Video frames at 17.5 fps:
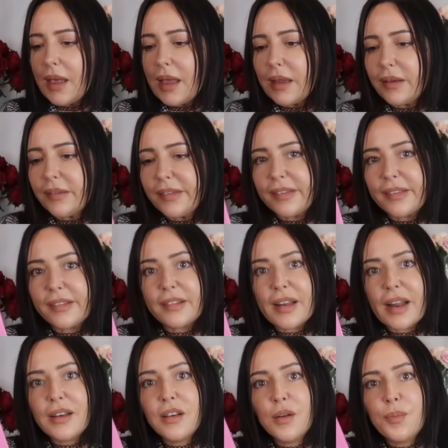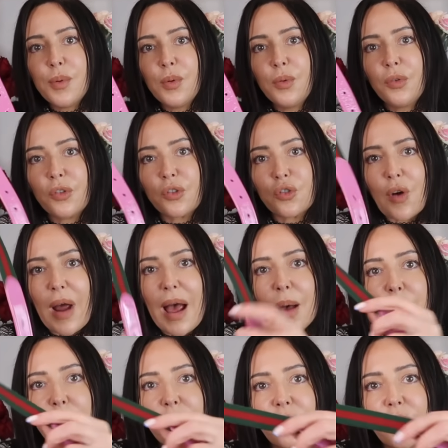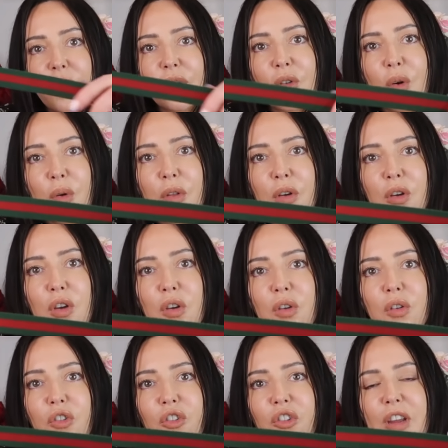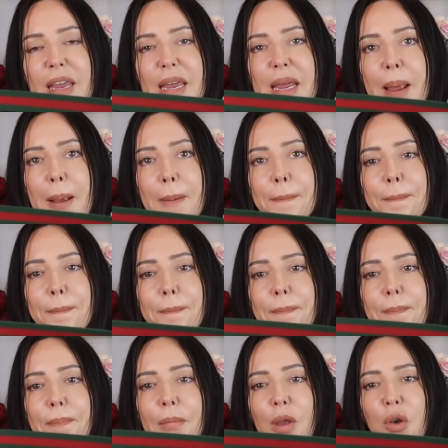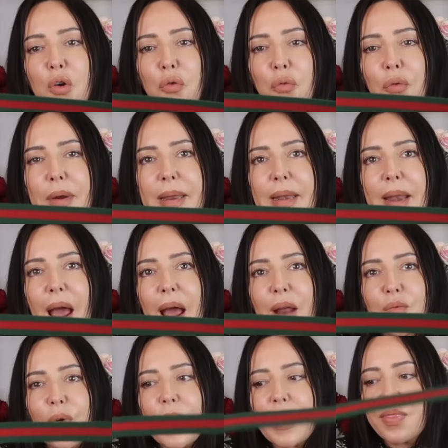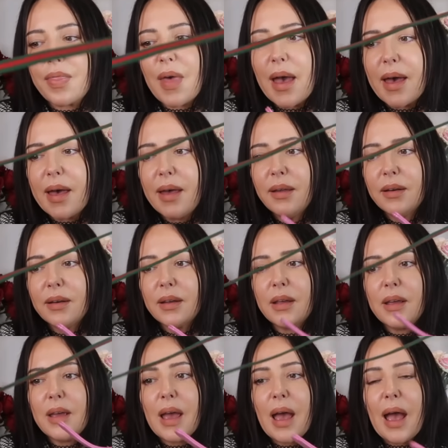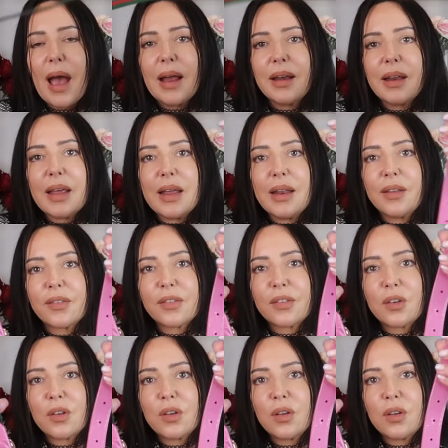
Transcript: extendable strap. So it's got the Gucci green and red there. And it's